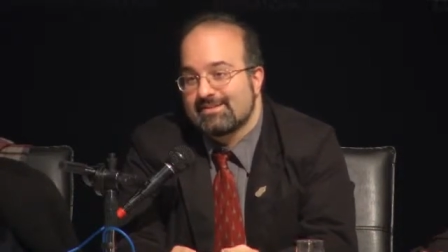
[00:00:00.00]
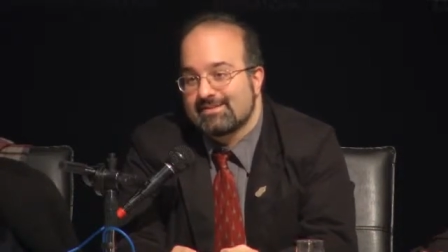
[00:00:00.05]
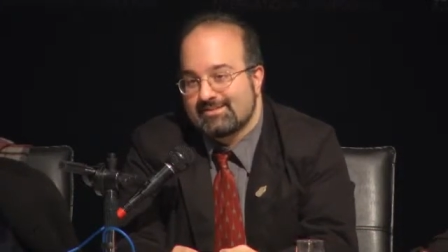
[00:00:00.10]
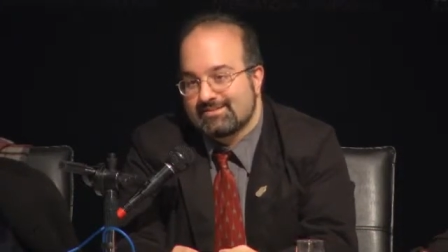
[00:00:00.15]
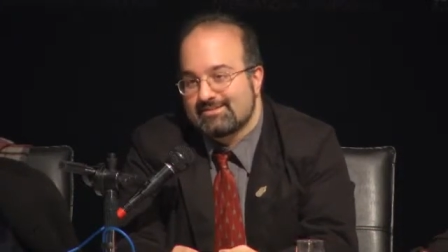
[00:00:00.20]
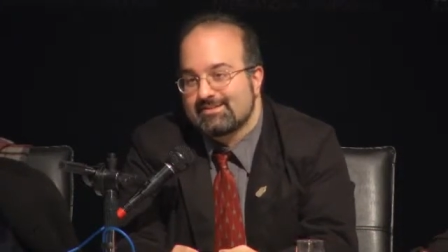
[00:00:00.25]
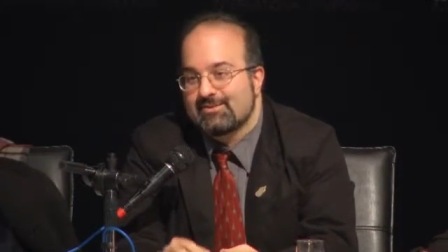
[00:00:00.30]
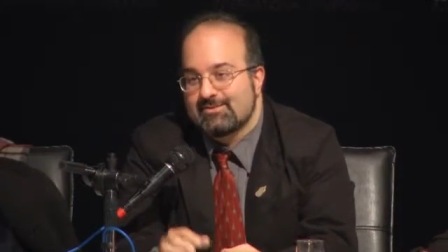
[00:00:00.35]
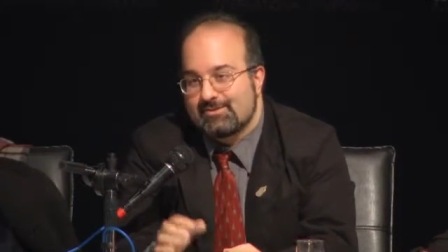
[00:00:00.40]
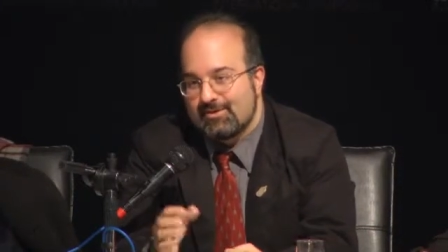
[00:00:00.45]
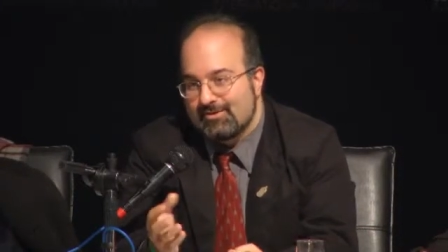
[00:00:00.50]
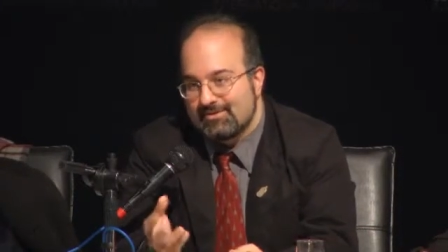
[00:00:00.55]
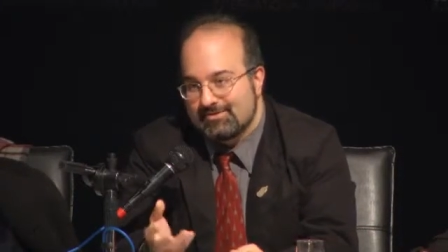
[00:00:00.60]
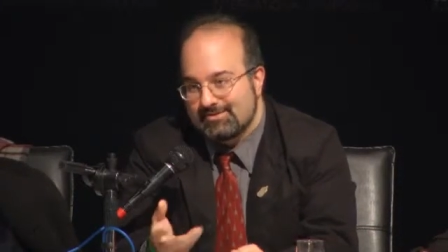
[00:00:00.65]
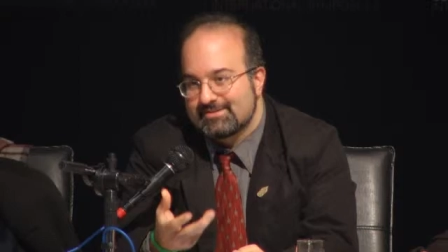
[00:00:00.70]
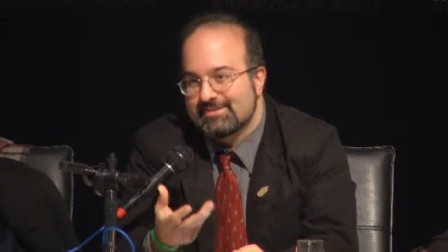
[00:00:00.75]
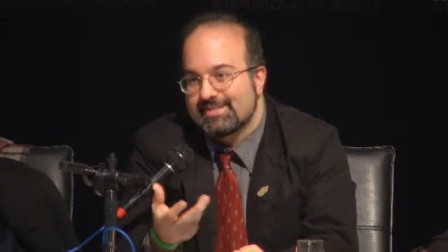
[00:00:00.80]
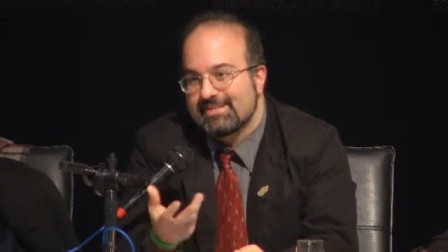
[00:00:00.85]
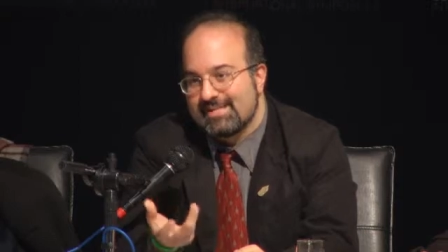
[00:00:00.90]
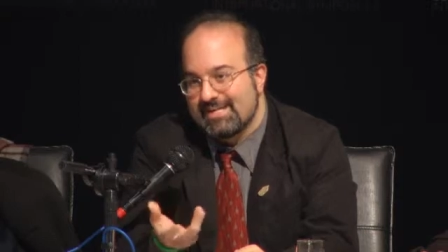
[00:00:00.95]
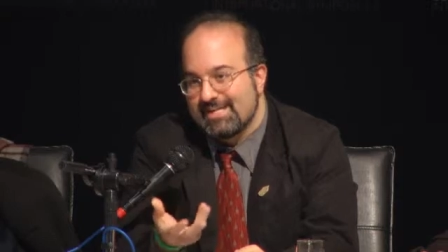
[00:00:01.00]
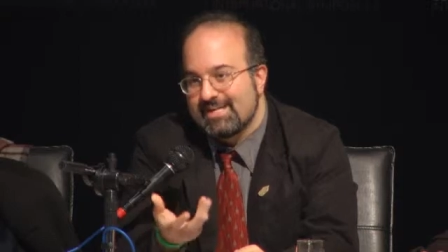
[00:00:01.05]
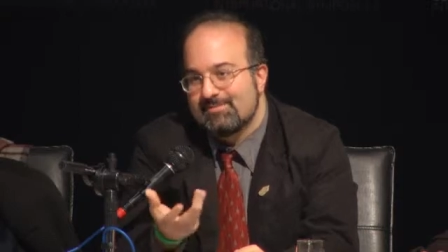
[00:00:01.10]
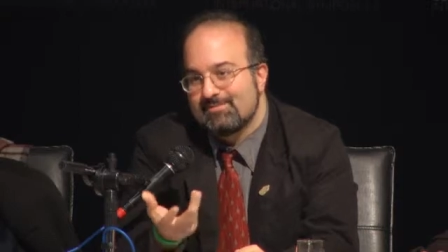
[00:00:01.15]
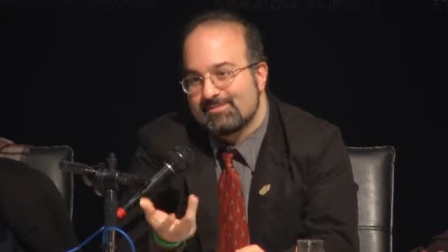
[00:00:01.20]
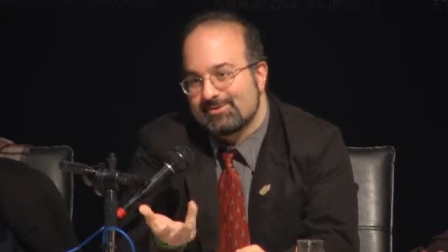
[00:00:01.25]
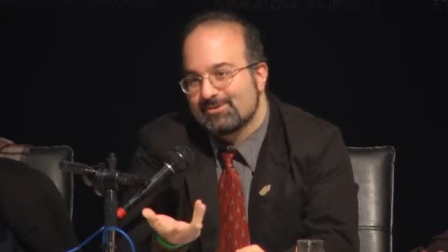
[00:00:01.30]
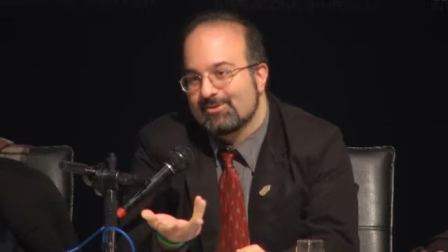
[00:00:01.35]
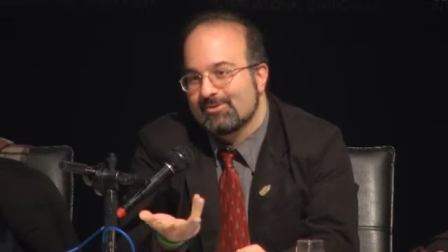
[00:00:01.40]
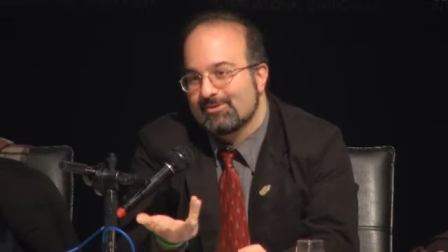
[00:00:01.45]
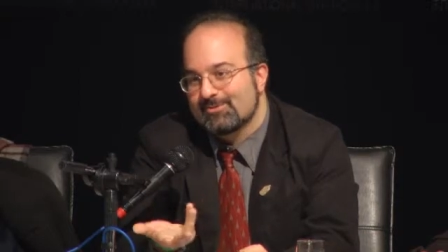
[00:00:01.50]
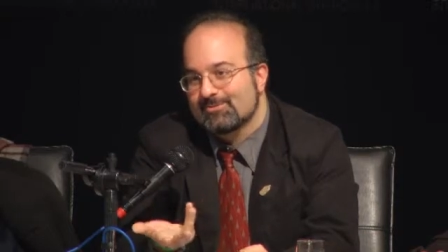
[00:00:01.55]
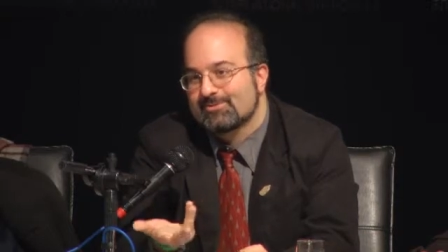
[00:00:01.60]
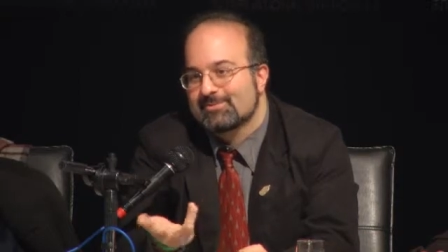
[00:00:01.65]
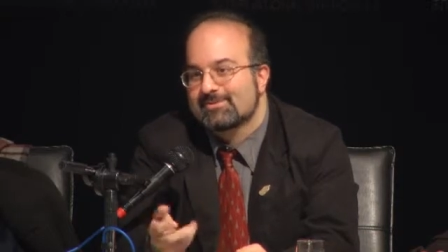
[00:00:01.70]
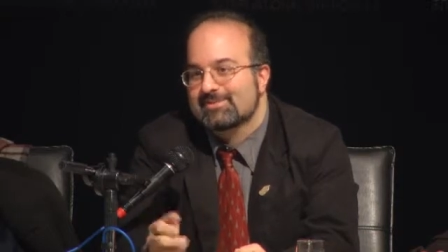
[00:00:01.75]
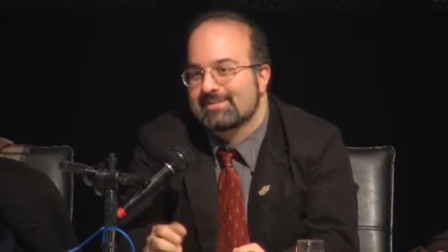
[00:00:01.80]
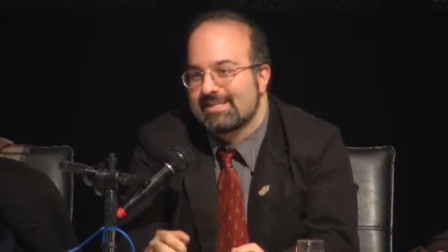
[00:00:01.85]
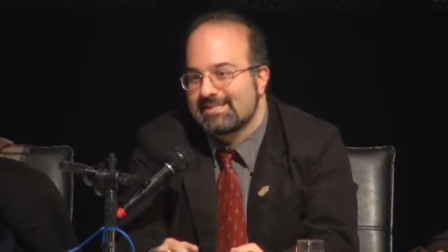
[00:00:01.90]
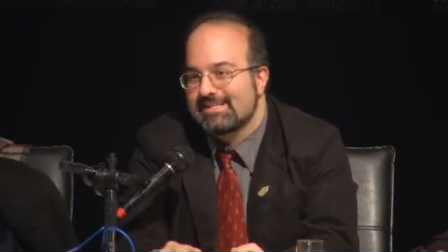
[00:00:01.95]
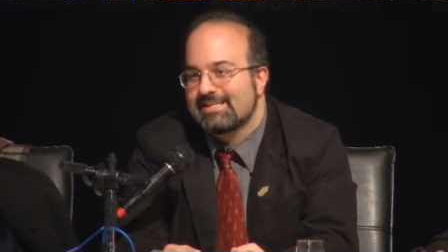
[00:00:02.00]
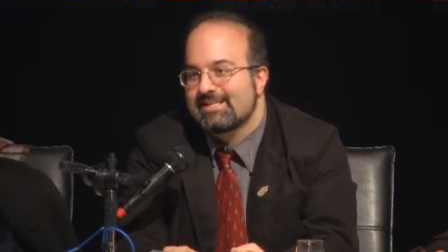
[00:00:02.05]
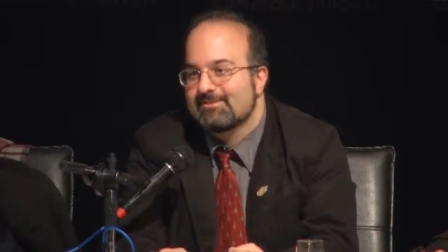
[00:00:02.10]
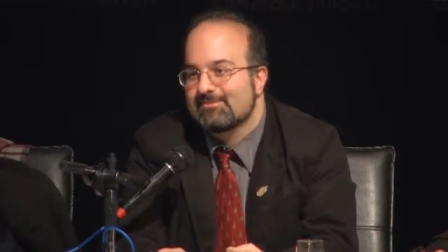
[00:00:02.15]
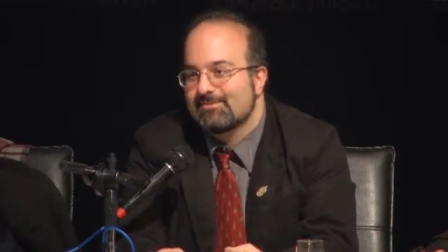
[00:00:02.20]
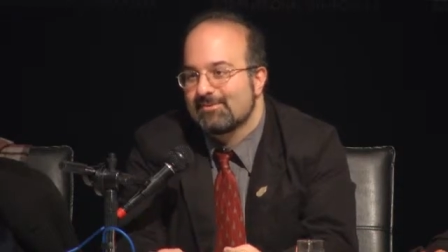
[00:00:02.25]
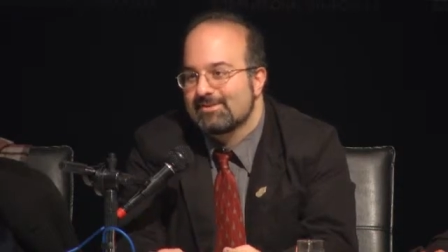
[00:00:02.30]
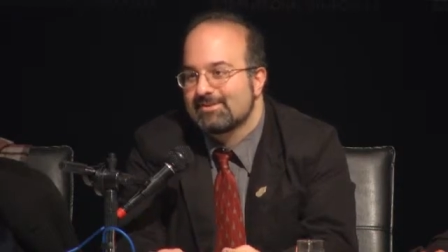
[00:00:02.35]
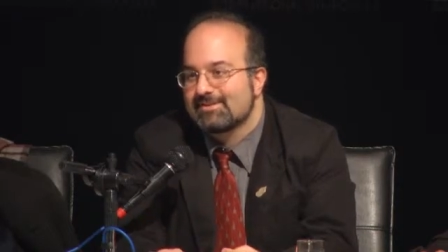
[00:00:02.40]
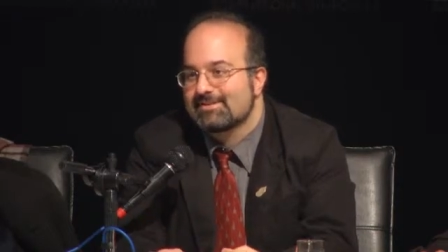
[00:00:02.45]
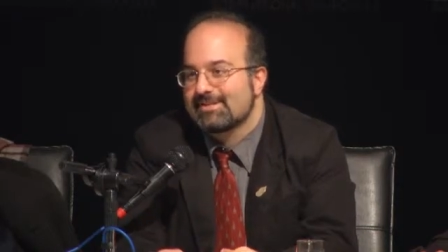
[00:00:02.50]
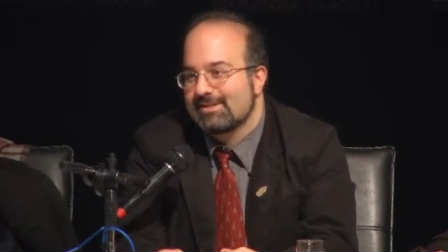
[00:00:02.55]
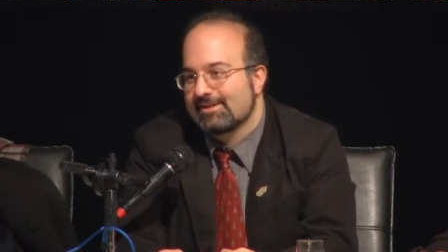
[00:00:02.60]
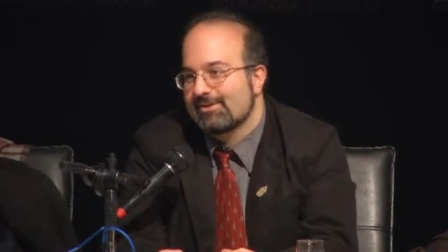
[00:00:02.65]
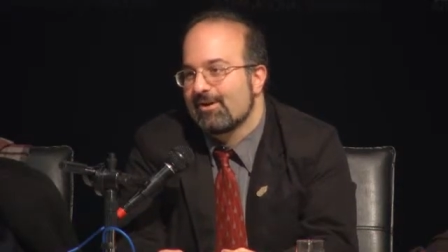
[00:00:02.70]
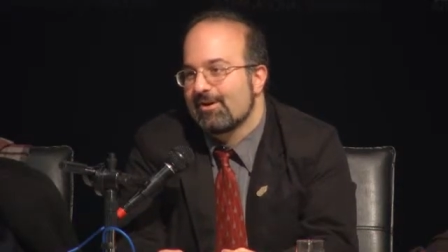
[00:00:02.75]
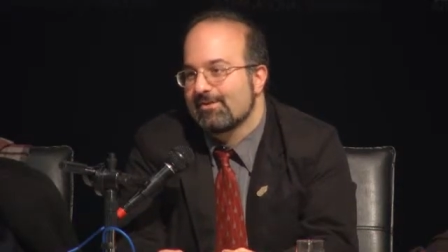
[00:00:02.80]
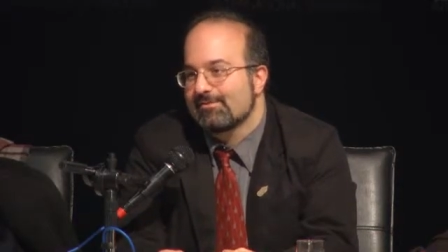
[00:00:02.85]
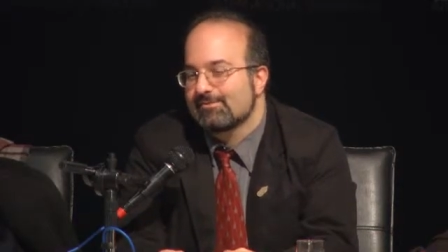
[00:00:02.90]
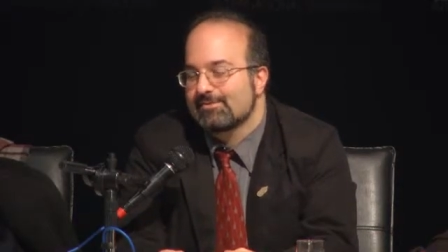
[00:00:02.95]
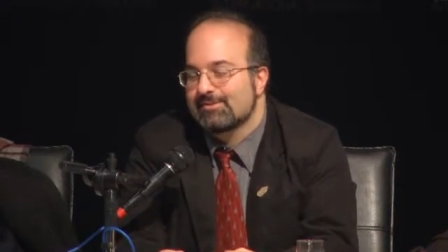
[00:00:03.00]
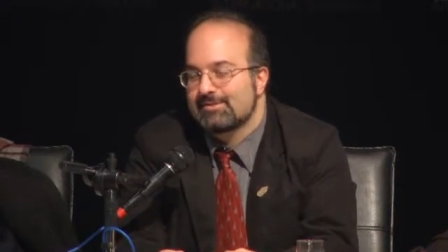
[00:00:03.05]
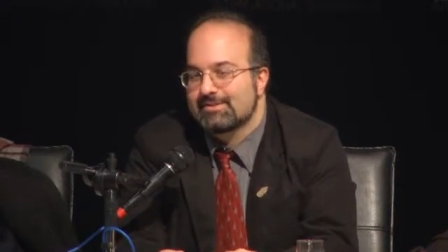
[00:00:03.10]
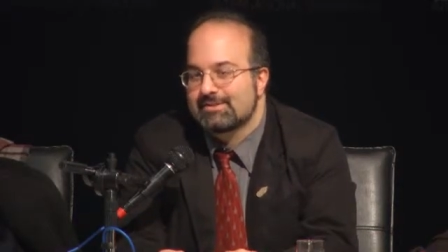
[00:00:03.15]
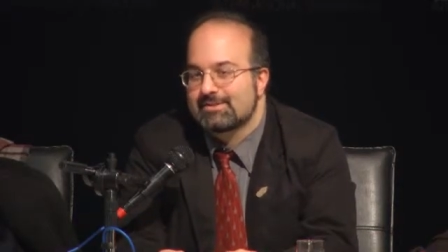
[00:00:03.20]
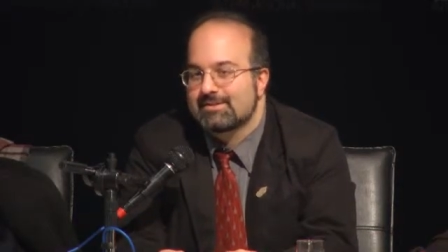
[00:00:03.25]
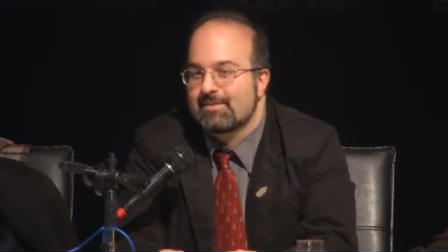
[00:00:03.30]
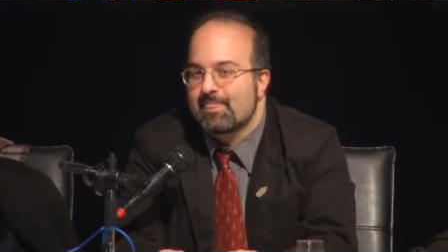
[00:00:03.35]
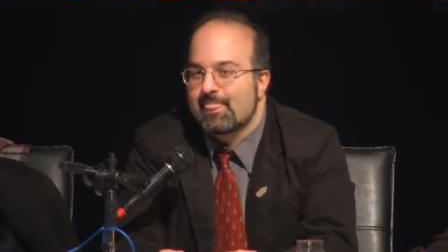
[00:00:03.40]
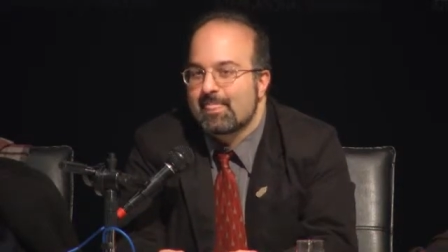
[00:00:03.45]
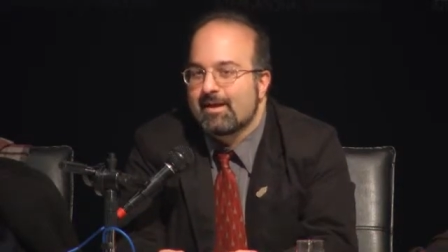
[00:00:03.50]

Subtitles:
Syrianus, the name shows that he was a convert,